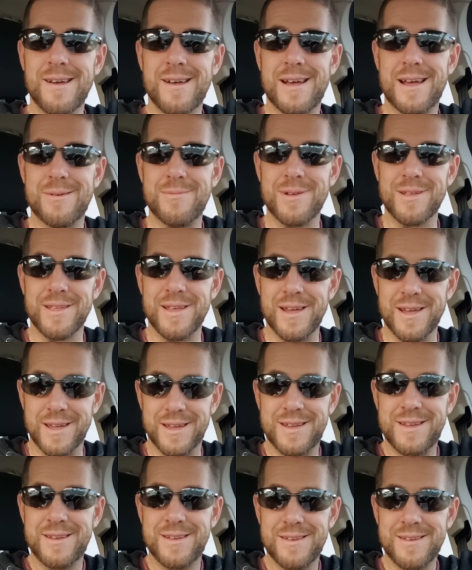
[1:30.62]
I'd be
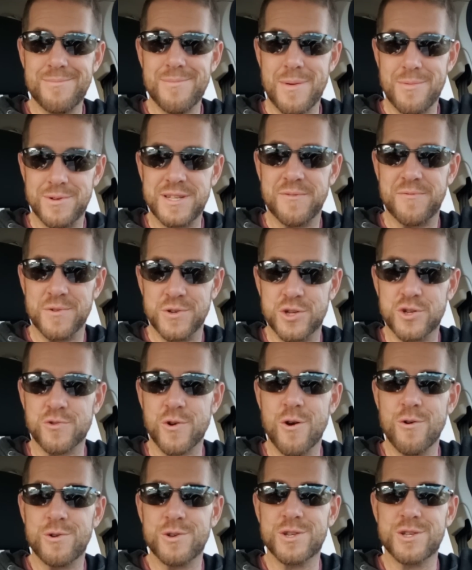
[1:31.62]
like, remember Different
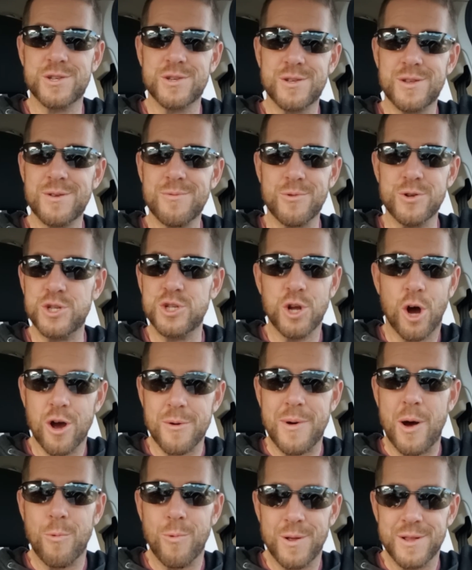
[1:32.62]
Strokes? What you
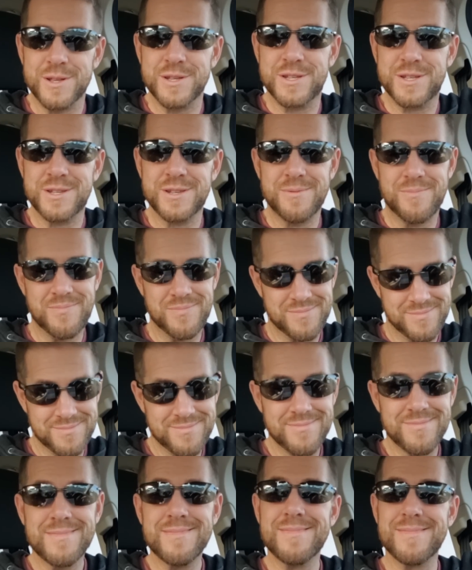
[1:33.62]
talking about, Willis?
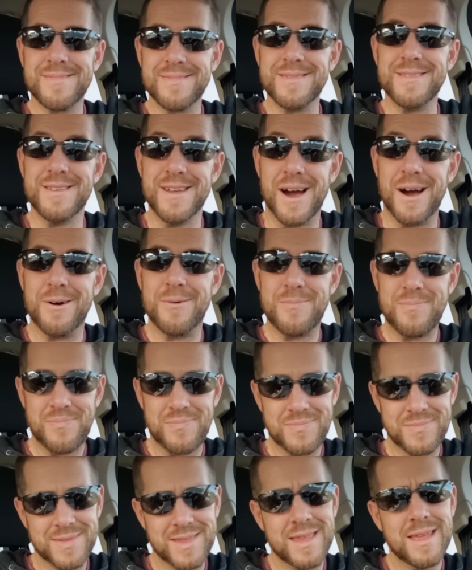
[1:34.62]
Yeah.
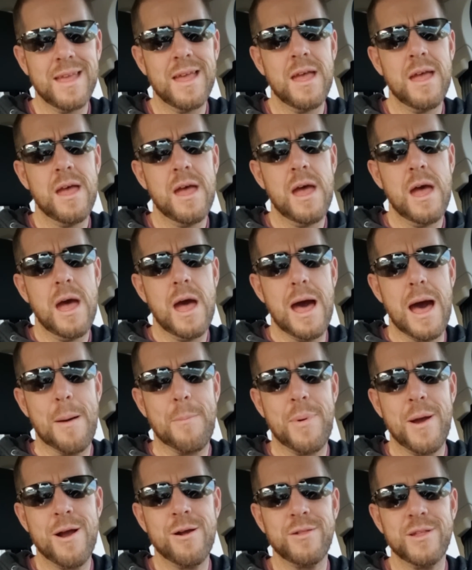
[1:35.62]

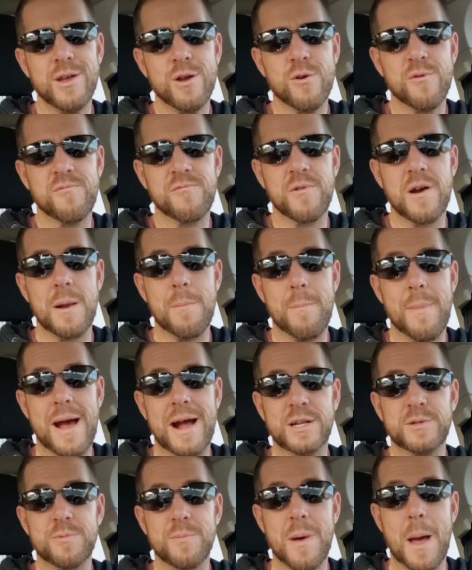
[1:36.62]
Apparently, her friend
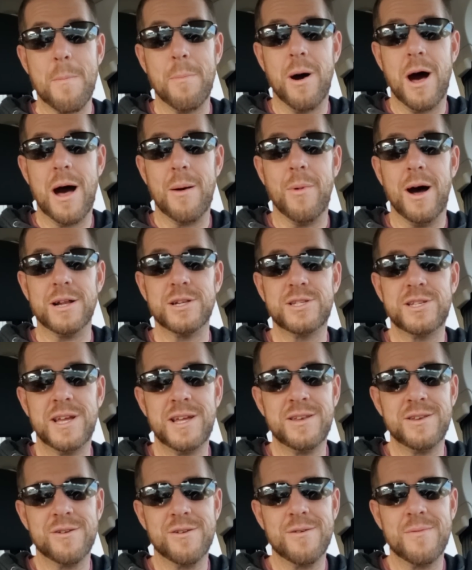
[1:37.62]
matched with my mom on
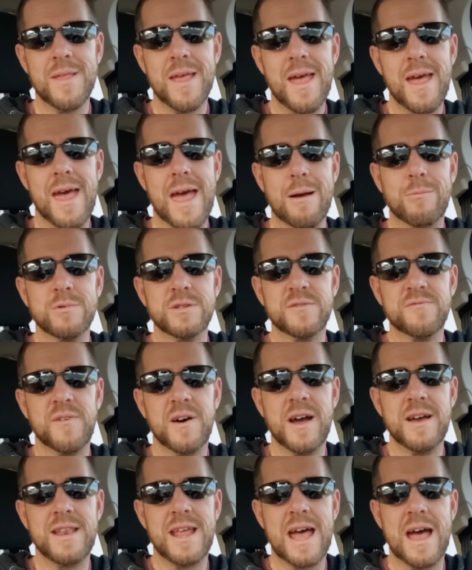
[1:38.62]
Tinder and was
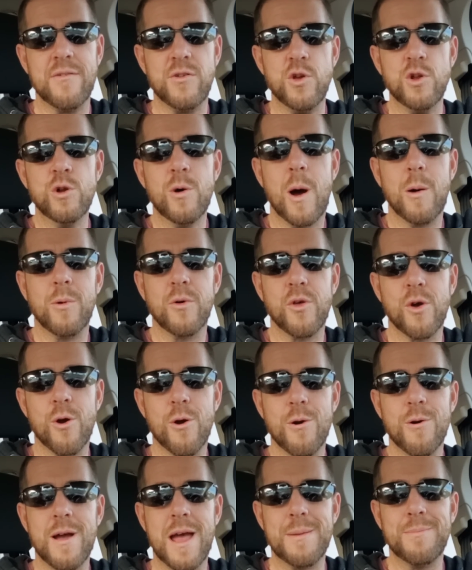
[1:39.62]
invited to have you-know-what with
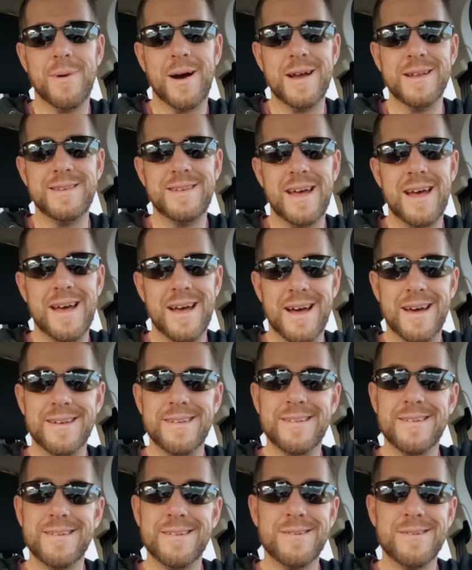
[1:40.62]
her and my dad.